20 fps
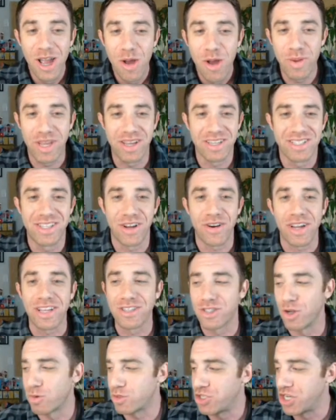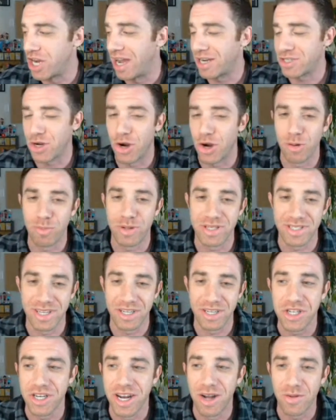because there is no Josh Hart
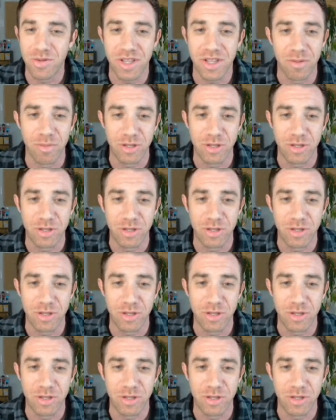position out there